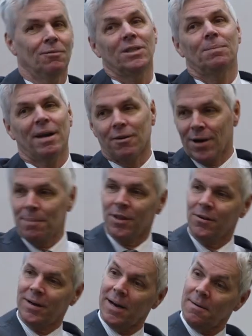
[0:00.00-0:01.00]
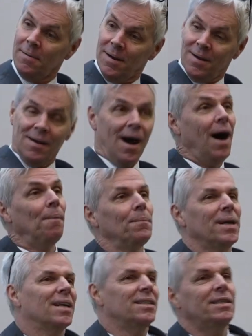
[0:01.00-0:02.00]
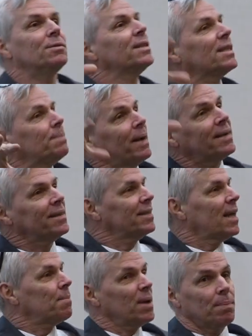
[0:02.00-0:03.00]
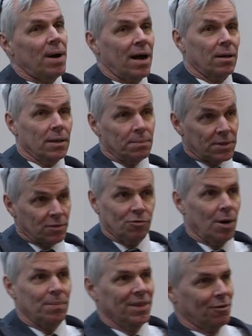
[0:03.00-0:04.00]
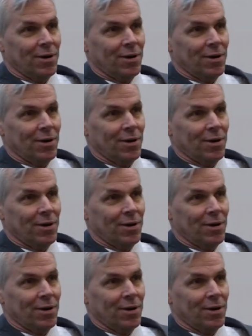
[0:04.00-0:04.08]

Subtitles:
which my grandmother did, because she was expecting the zombie apocalypse. Grew up in the